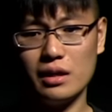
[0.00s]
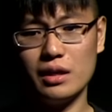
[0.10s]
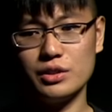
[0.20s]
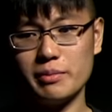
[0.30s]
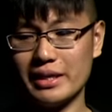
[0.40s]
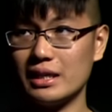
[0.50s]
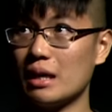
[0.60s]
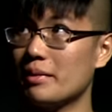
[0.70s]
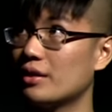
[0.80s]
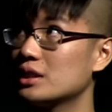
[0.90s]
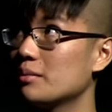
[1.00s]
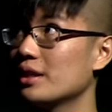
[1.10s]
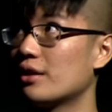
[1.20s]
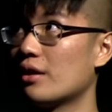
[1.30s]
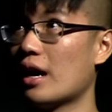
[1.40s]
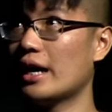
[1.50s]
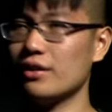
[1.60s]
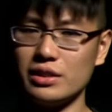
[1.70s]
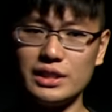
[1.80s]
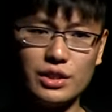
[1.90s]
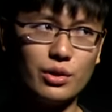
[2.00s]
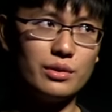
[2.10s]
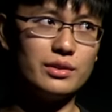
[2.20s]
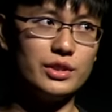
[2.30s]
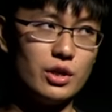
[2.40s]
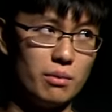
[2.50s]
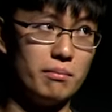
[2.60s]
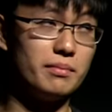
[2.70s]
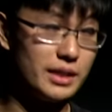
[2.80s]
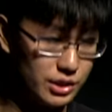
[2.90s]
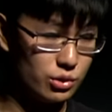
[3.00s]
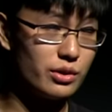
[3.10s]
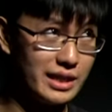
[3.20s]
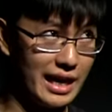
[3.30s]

to making Coming Out Simulator, I'd only known, you know, the story that